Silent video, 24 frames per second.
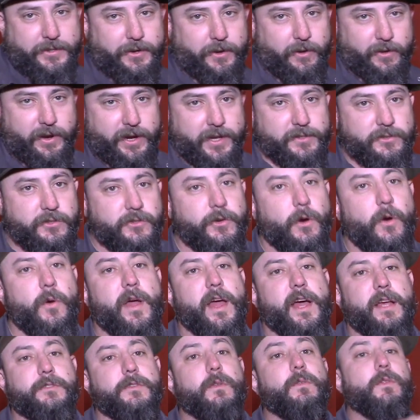degrees. So
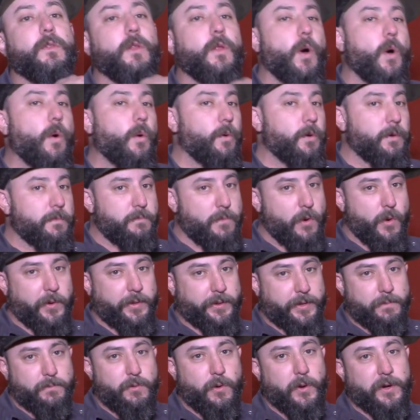it has a lower
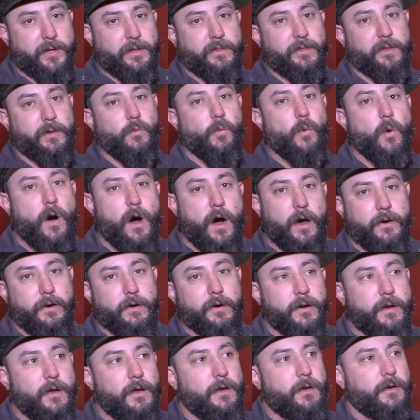boiling point than water.
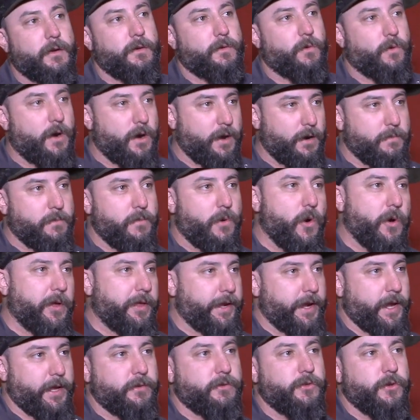Water
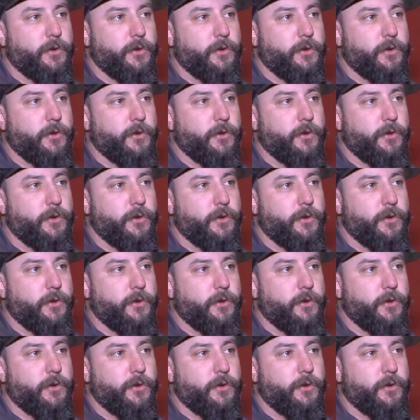boiling at